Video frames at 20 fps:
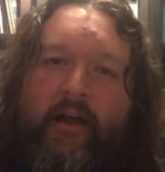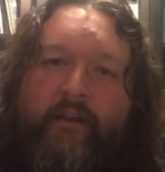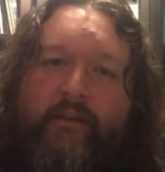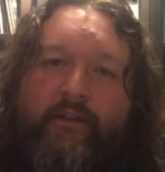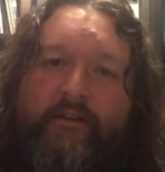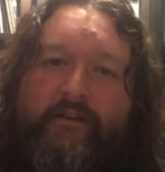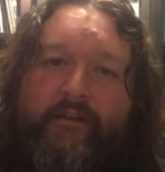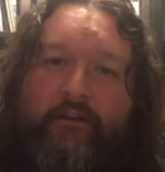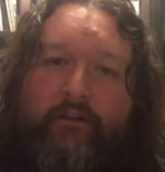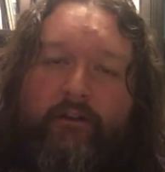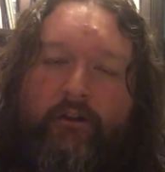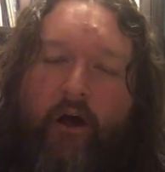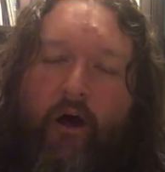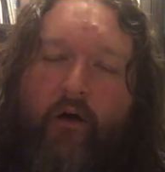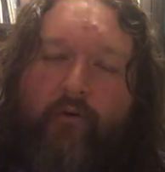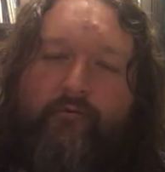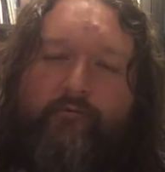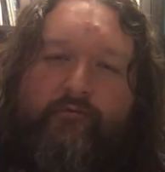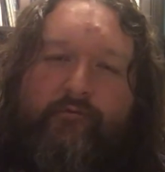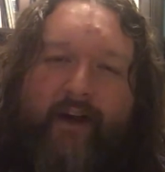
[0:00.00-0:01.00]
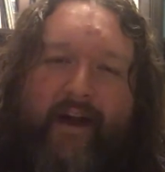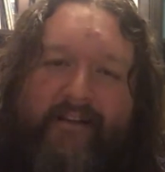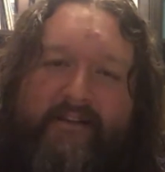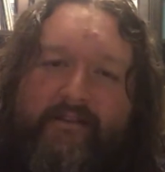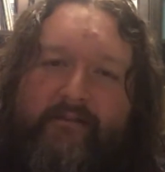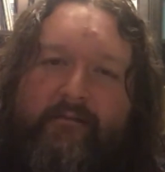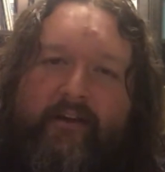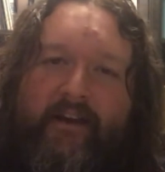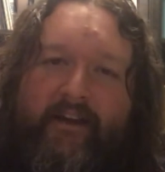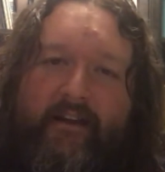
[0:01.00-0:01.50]
There's a lot of
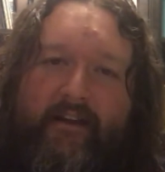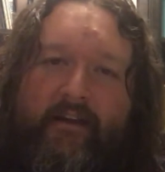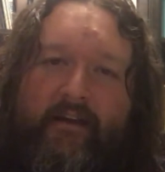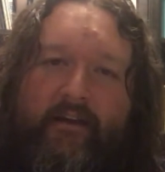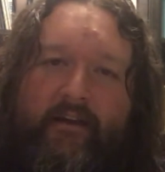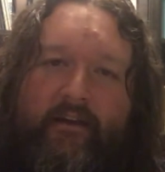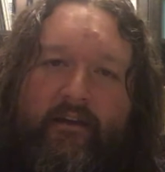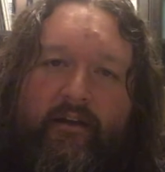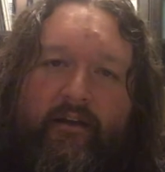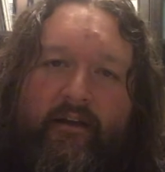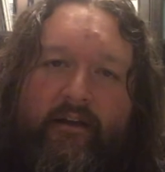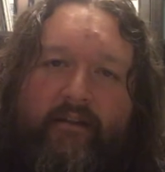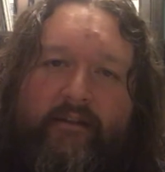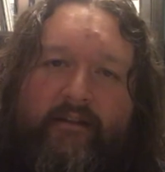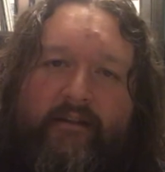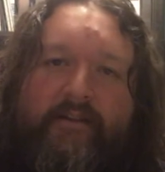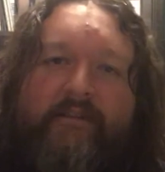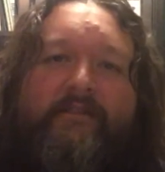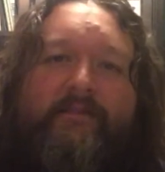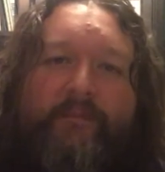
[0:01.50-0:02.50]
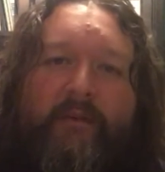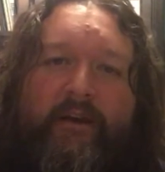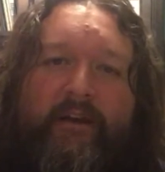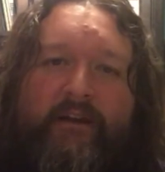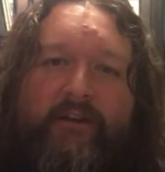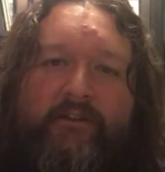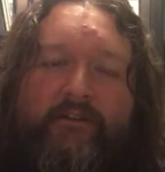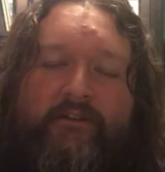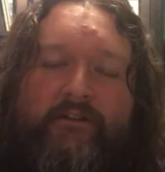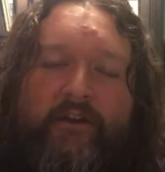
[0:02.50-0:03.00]
rhetoric in this
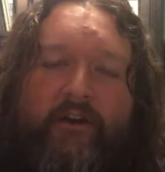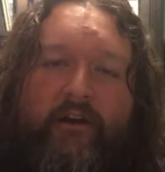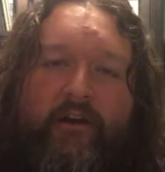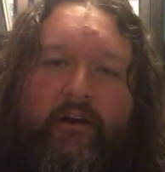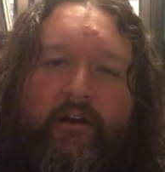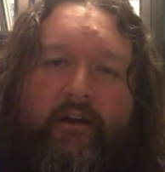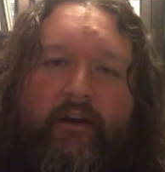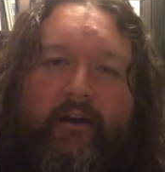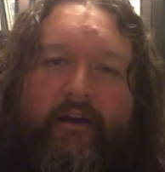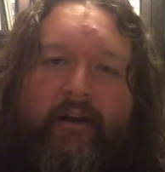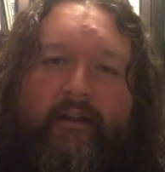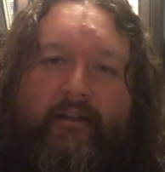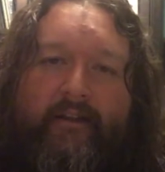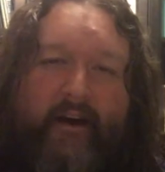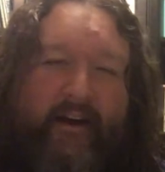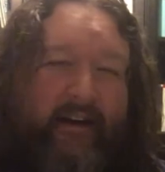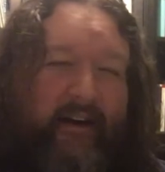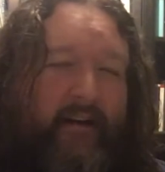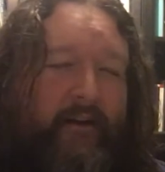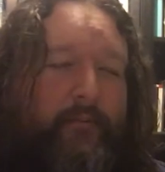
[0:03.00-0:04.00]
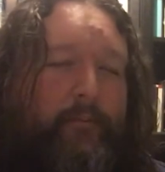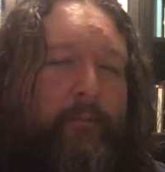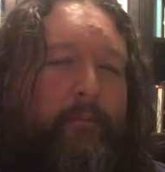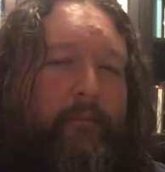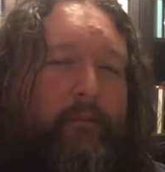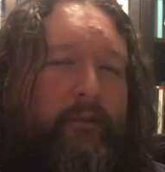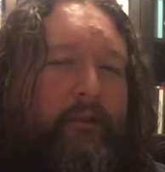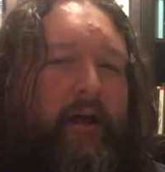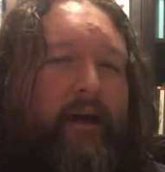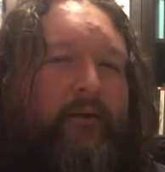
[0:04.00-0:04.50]
speech, that kind of
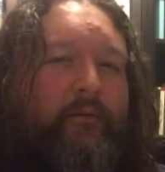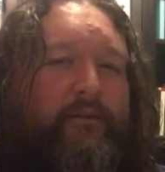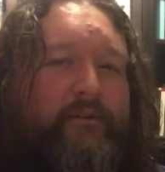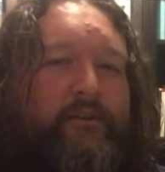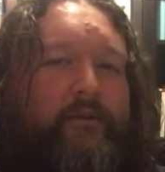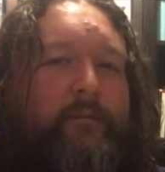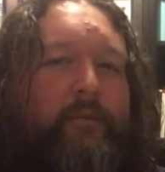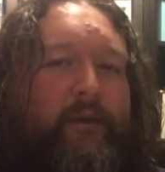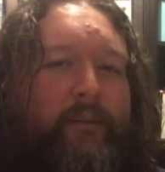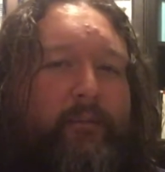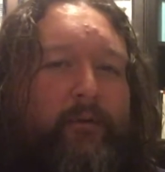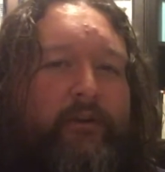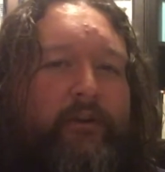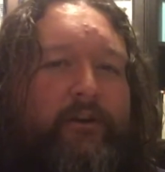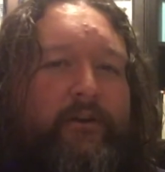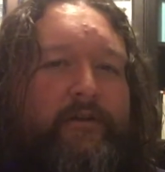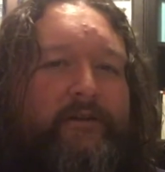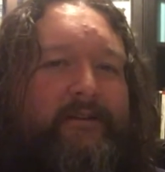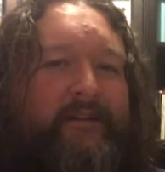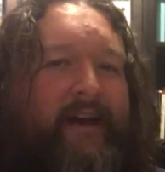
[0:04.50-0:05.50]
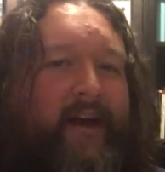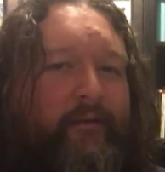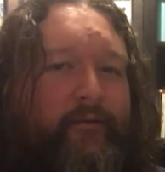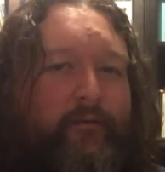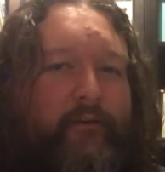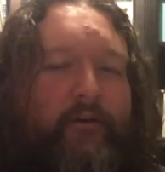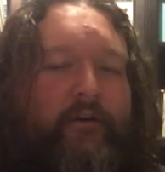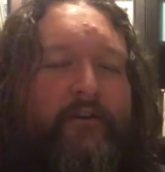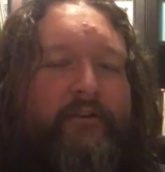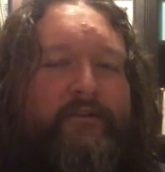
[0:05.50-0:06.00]
language that people use in
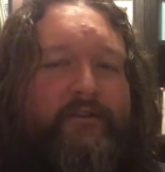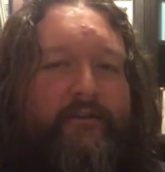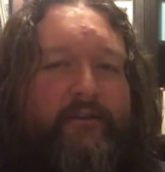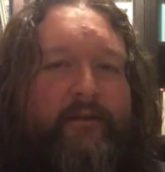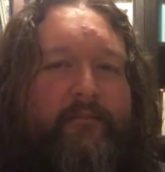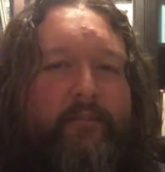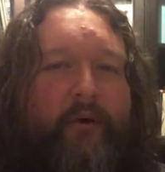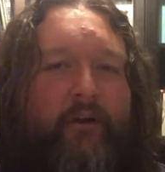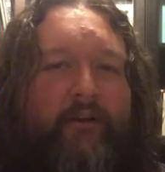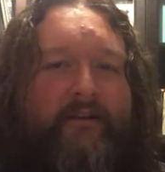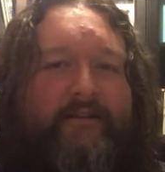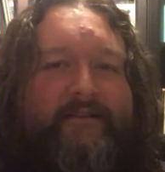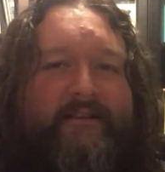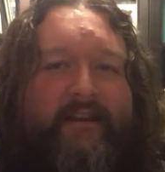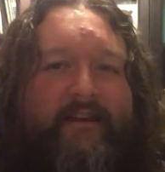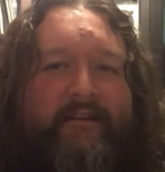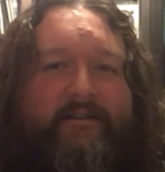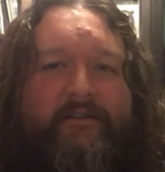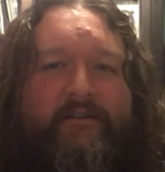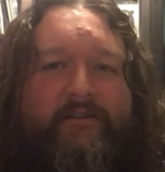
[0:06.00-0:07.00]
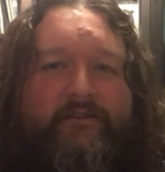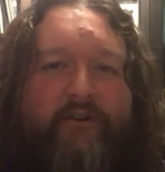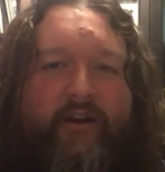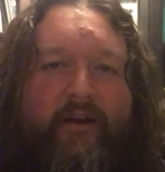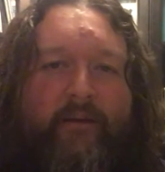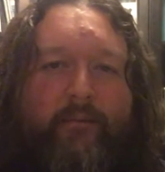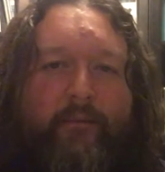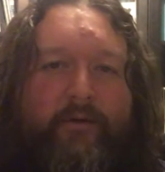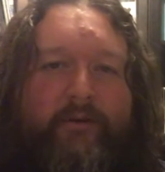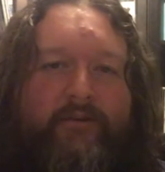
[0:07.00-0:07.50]
adverts and in politics to try
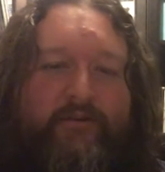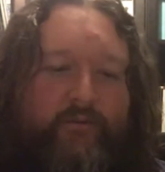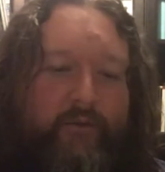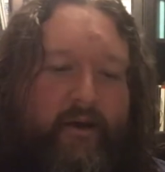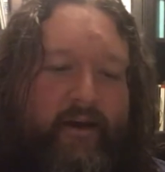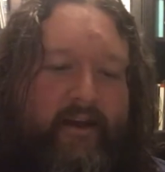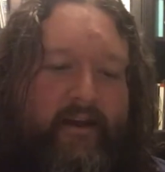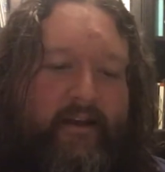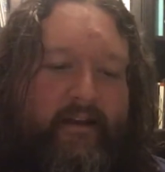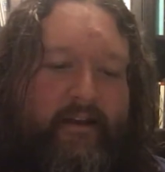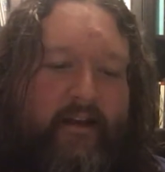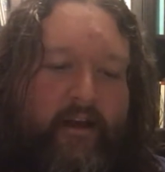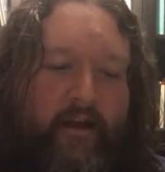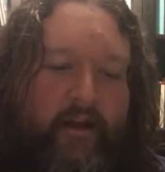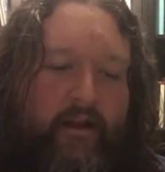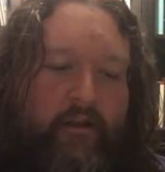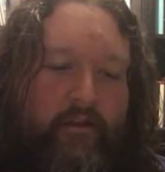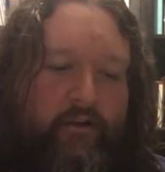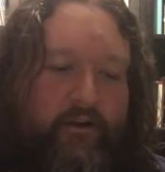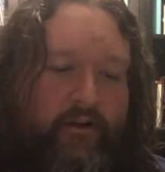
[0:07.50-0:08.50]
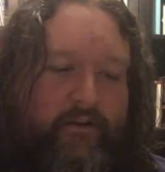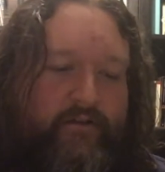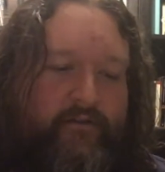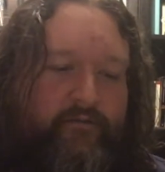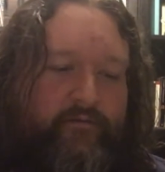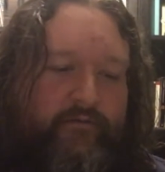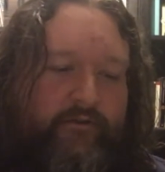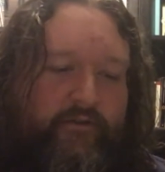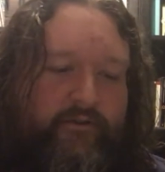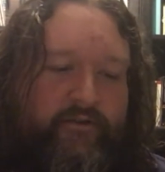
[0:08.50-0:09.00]
and persuade. Lots of
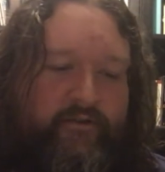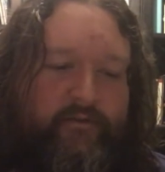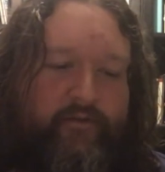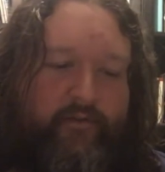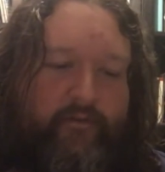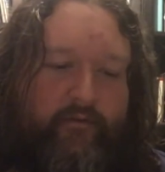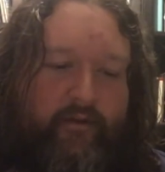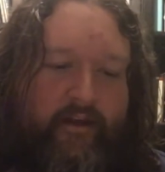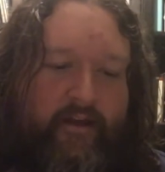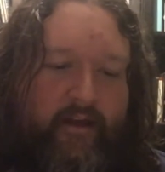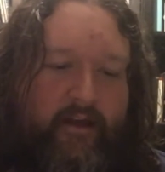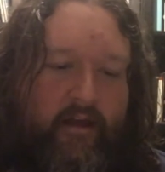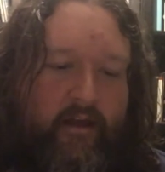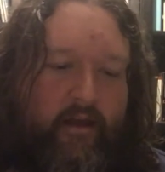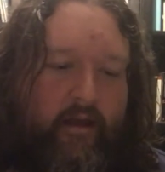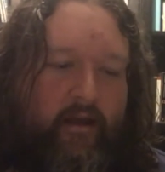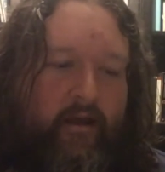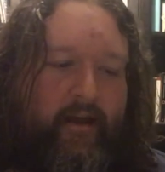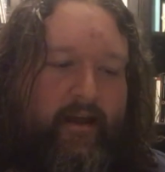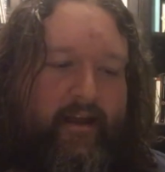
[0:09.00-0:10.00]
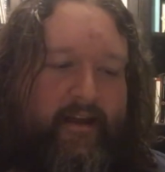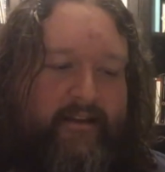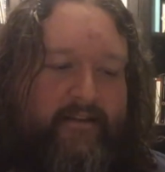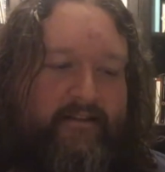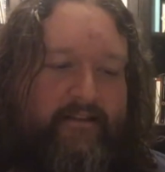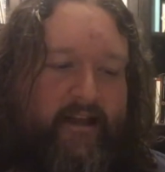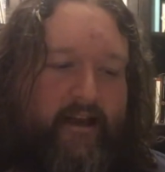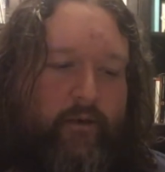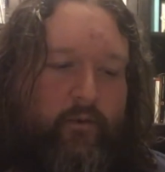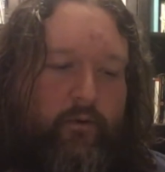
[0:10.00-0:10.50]
rules of three. Eats
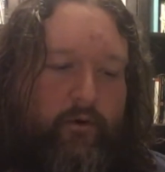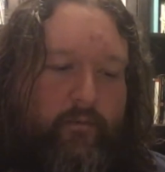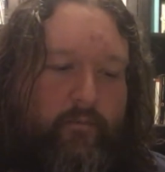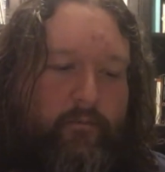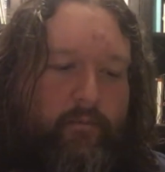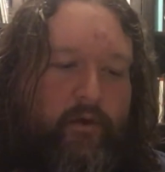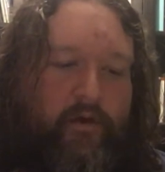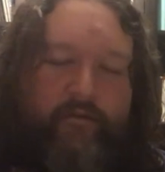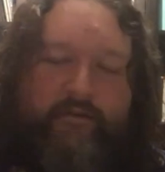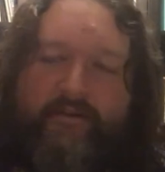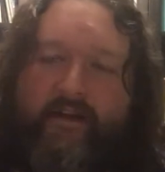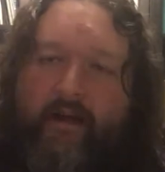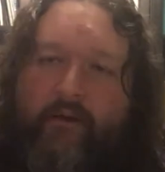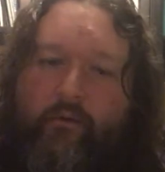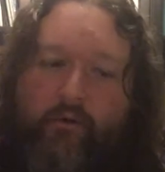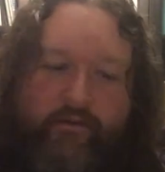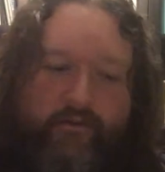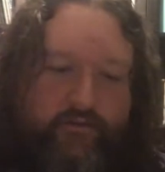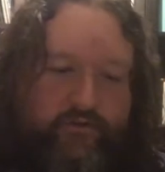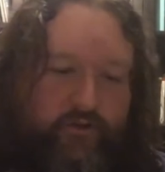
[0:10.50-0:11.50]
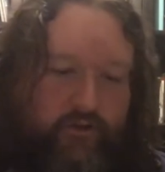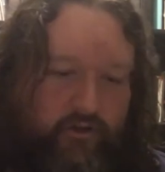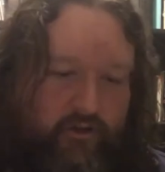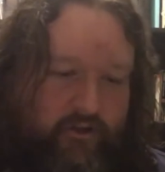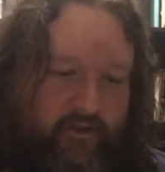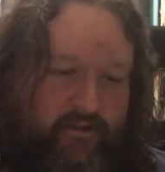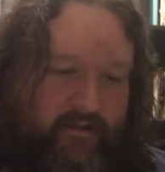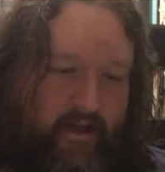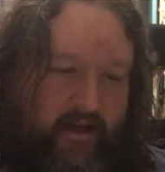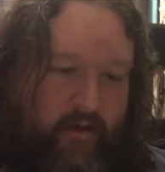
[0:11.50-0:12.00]
like one, moves like one,
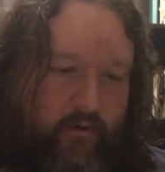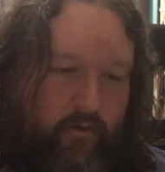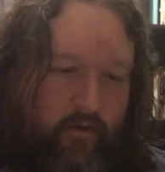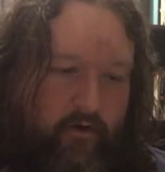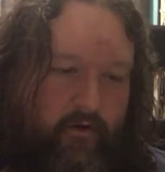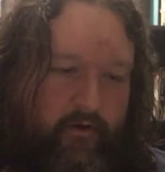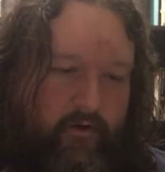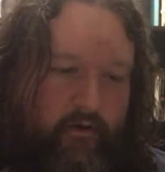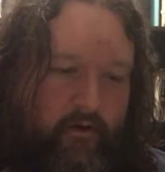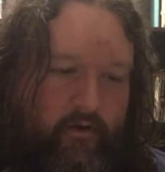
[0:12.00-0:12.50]
talks like one.